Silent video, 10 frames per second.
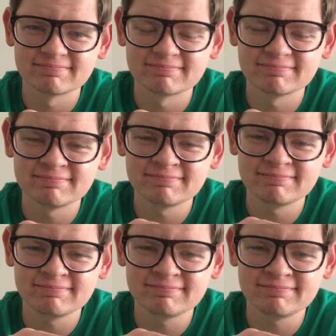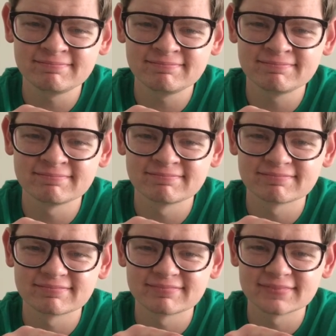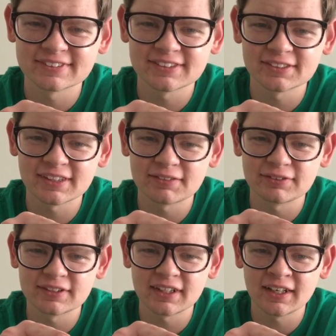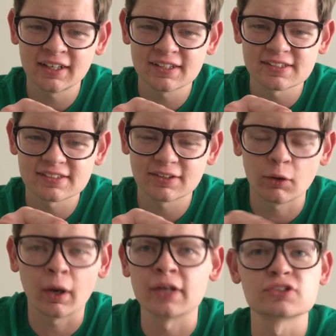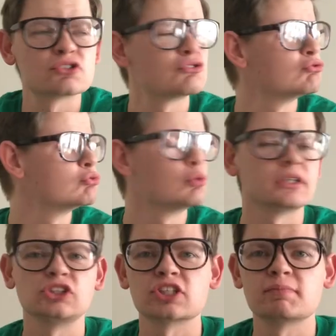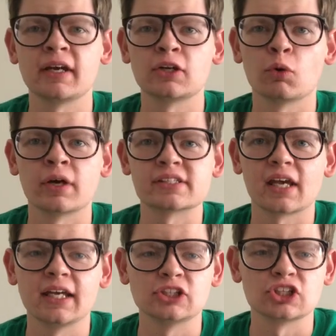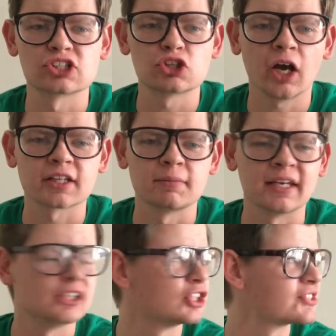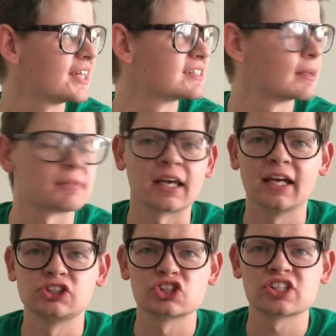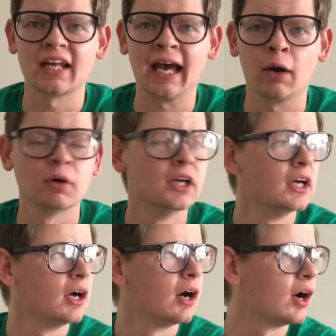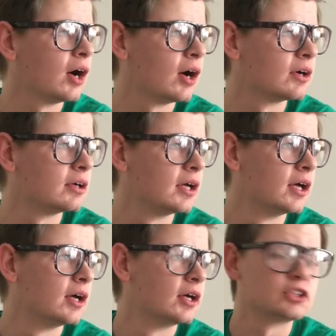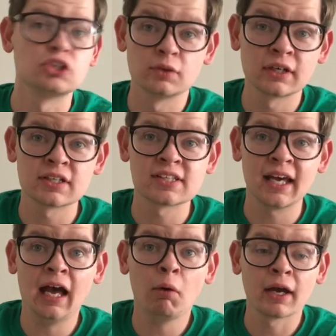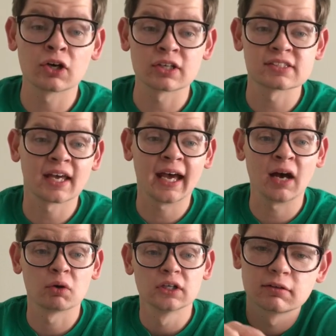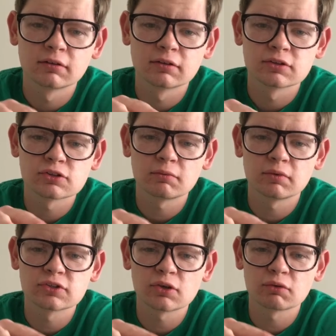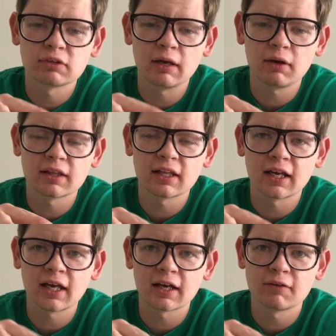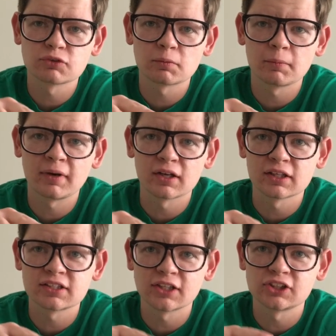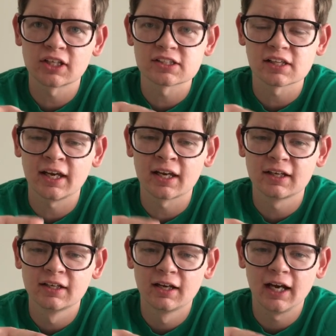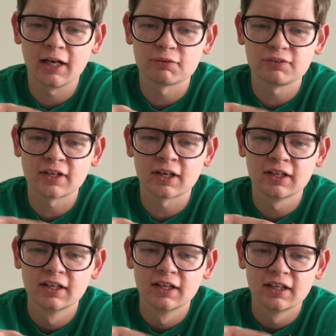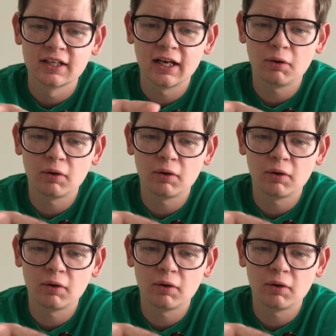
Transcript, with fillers: Mmm, don't that feel nice? Oh, I, it just made a noise. It just talked to me. It just said something. It just said ow. Uh, did you hear it say ow? I heard it say ow. So, so now I, that I got comfortable barely touching its leg out of fear, now